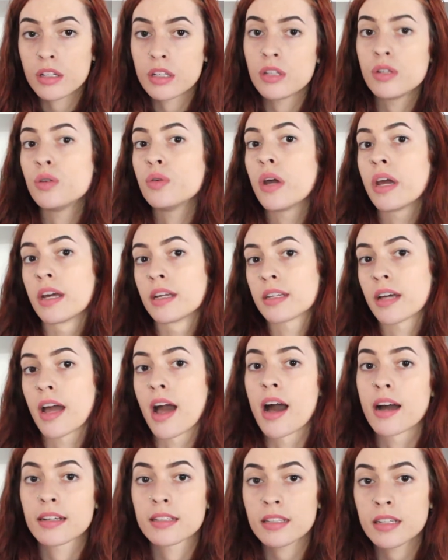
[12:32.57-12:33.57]
to
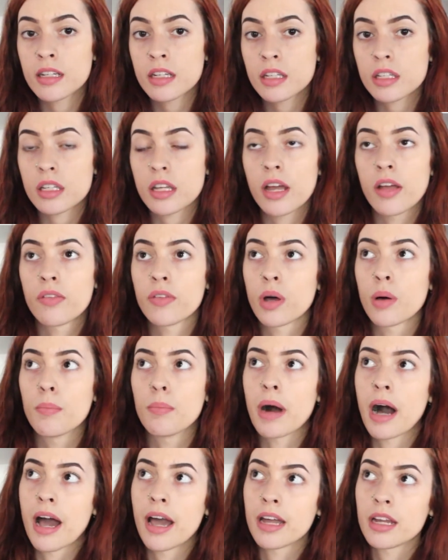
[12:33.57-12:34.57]
antioxidants and they'll
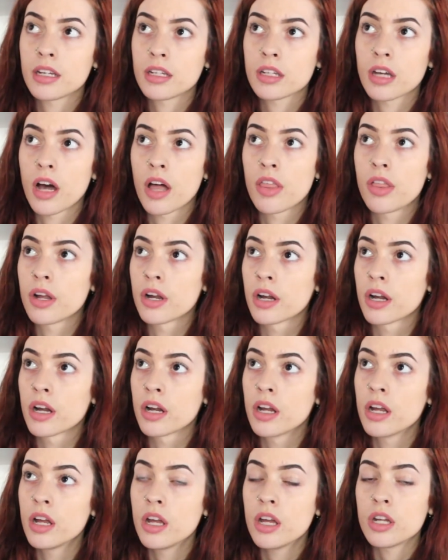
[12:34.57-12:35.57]
bind to
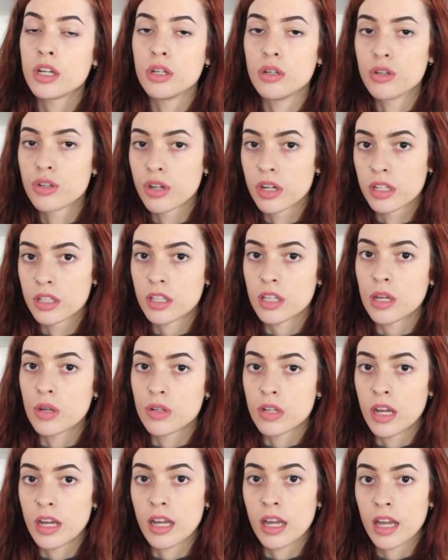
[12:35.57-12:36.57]
other nutrients that you
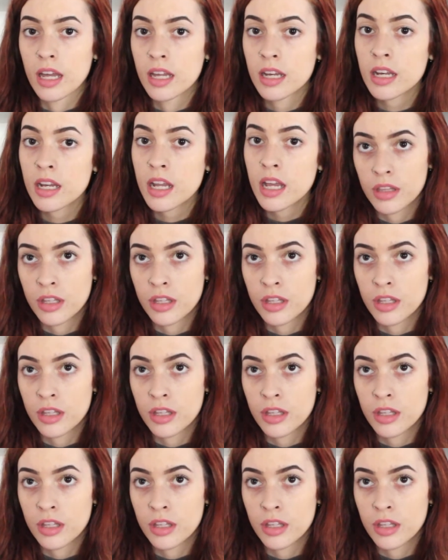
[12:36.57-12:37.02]
take in.